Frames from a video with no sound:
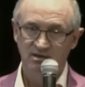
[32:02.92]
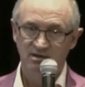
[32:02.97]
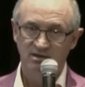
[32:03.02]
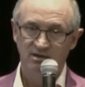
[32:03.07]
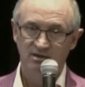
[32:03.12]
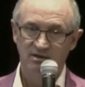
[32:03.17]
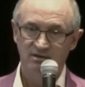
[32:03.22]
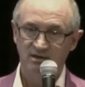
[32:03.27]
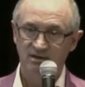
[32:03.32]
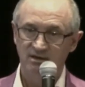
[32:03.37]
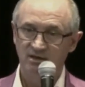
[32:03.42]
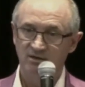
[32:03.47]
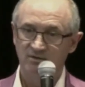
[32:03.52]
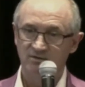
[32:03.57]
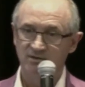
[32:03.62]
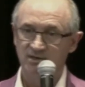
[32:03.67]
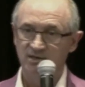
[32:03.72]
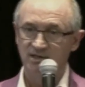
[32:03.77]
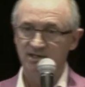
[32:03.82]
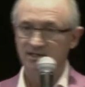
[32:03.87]

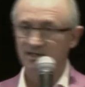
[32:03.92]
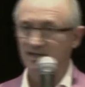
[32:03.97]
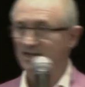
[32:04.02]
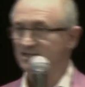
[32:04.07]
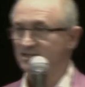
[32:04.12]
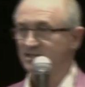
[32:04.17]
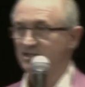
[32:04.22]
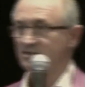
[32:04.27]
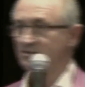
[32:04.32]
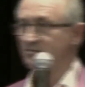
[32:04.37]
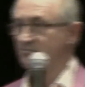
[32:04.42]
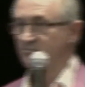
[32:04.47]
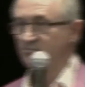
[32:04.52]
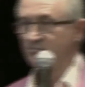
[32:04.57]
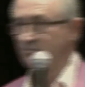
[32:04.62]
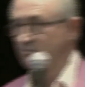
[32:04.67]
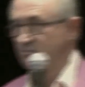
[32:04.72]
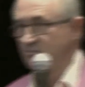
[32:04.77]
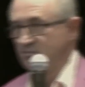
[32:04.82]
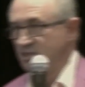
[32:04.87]
And not that,
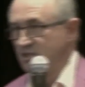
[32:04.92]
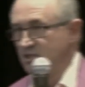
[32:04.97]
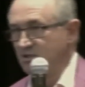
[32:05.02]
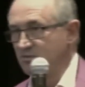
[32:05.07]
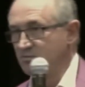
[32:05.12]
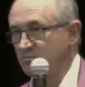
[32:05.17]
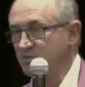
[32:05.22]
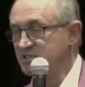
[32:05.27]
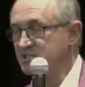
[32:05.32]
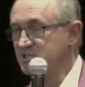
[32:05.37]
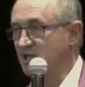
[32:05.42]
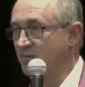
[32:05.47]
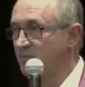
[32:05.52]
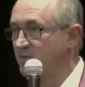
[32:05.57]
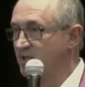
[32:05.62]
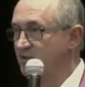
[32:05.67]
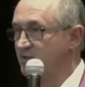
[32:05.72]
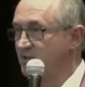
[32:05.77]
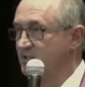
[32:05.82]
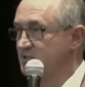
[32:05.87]
means I'm
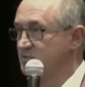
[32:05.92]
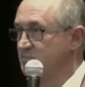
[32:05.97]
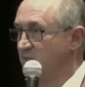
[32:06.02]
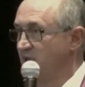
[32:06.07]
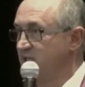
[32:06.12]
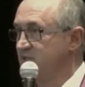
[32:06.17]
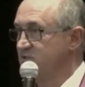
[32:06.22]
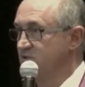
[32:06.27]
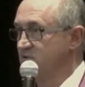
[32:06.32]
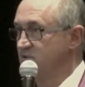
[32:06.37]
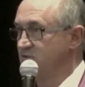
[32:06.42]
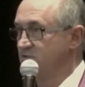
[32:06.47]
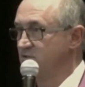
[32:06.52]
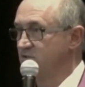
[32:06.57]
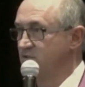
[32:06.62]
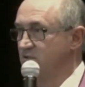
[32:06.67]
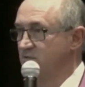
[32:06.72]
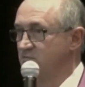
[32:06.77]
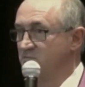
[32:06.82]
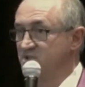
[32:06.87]
anything special,
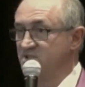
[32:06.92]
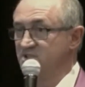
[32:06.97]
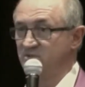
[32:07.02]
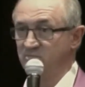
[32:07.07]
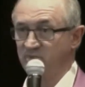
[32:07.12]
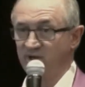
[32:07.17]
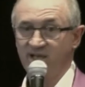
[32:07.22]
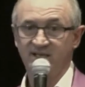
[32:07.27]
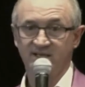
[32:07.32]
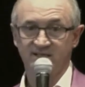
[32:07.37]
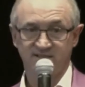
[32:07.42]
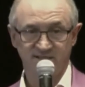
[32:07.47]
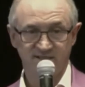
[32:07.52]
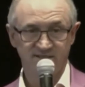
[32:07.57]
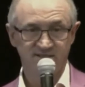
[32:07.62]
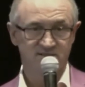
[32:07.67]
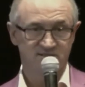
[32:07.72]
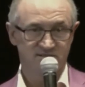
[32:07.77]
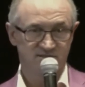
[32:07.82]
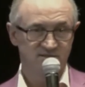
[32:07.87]
but you pay
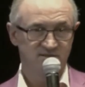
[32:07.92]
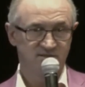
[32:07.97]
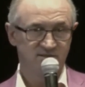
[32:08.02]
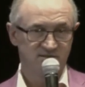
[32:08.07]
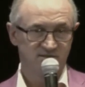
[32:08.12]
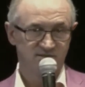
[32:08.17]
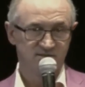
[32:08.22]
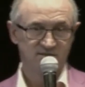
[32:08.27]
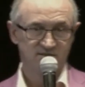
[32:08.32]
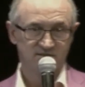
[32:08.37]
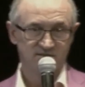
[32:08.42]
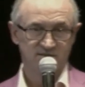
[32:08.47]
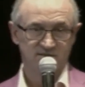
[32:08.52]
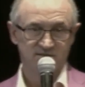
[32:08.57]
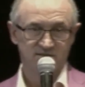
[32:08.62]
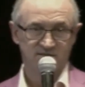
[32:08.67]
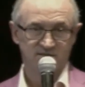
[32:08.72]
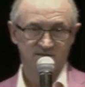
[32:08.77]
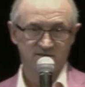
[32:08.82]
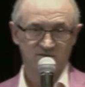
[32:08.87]
attention.
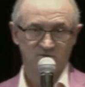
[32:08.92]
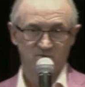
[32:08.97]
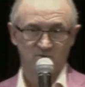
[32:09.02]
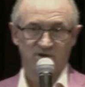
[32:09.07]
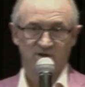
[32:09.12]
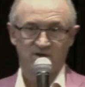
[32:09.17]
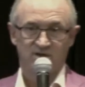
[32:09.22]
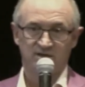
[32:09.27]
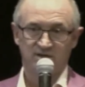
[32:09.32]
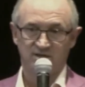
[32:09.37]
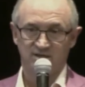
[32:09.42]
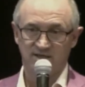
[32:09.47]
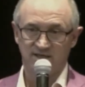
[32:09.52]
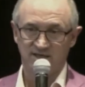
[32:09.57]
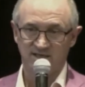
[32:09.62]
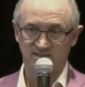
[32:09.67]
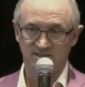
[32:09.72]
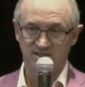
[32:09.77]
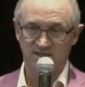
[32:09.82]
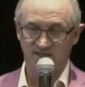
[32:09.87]
Wearing a nice
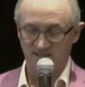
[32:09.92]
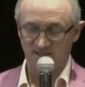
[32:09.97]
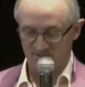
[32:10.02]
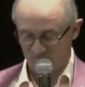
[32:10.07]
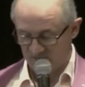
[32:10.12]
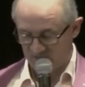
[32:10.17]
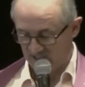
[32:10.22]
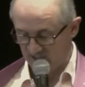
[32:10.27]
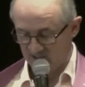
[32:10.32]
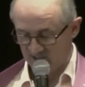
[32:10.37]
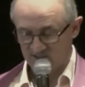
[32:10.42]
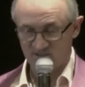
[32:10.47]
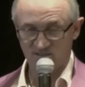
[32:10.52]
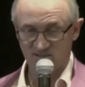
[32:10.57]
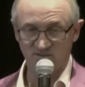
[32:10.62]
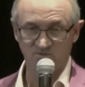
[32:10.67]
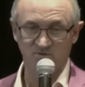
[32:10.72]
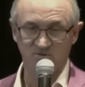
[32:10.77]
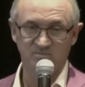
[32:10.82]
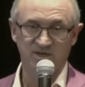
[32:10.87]
hot pink suit
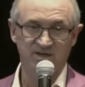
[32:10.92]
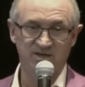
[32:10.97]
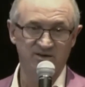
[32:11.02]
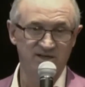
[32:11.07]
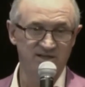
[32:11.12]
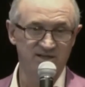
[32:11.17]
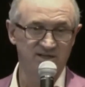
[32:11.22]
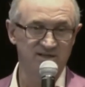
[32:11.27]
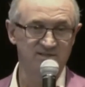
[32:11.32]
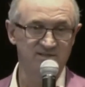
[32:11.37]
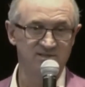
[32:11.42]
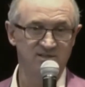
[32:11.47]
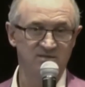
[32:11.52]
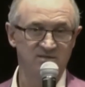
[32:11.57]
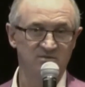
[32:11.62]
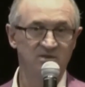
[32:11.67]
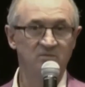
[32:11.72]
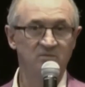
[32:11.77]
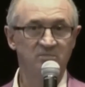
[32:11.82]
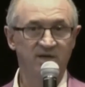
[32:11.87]
with my grandkids in it, you
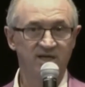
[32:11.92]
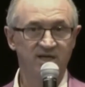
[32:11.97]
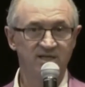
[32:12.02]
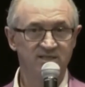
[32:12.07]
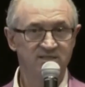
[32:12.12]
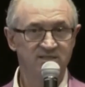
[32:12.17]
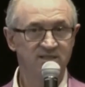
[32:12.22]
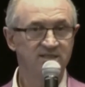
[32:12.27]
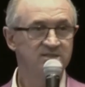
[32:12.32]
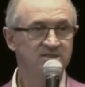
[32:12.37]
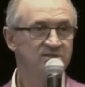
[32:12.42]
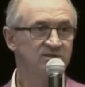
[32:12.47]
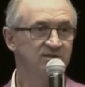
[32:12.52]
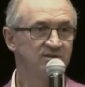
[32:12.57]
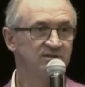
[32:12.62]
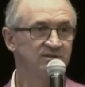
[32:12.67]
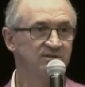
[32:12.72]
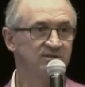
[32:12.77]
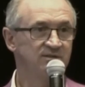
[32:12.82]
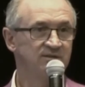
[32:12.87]
pay attention.
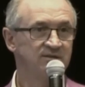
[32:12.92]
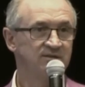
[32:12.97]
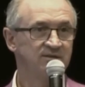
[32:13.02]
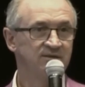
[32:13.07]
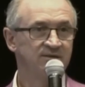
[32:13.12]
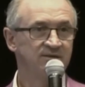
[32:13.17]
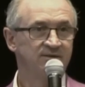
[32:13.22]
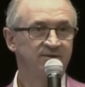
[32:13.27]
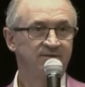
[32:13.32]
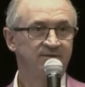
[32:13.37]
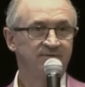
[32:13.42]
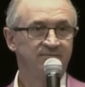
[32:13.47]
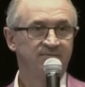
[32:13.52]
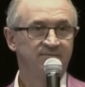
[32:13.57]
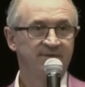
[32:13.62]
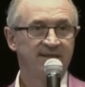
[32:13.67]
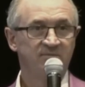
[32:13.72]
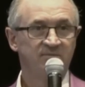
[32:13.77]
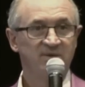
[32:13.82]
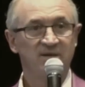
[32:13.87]

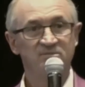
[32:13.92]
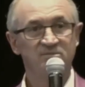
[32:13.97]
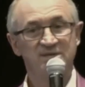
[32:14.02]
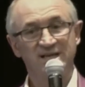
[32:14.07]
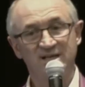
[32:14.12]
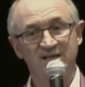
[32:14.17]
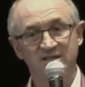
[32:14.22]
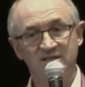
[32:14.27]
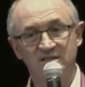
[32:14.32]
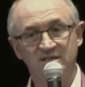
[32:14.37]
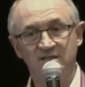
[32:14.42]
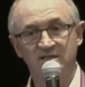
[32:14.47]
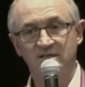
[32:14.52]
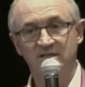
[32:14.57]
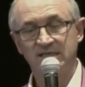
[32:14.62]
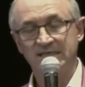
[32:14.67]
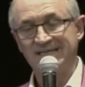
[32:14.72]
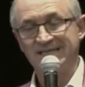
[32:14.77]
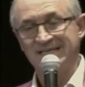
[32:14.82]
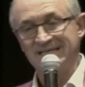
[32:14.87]
But I'm telling you,
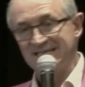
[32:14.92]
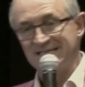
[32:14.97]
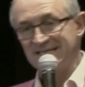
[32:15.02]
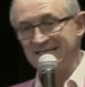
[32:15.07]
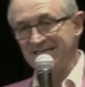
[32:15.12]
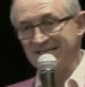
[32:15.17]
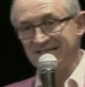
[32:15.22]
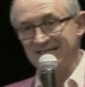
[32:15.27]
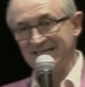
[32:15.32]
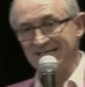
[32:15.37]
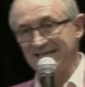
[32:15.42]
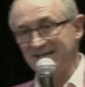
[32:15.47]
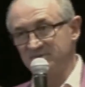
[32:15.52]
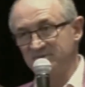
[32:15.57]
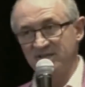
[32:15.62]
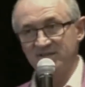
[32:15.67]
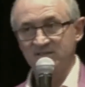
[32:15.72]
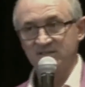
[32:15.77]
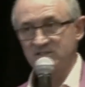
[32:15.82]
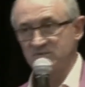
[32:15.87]
I'm nothing
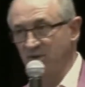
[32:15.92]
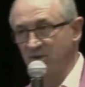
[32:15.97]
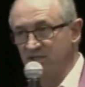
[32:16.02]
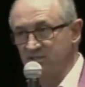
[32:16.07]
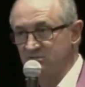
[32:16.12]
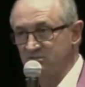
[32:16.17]
special.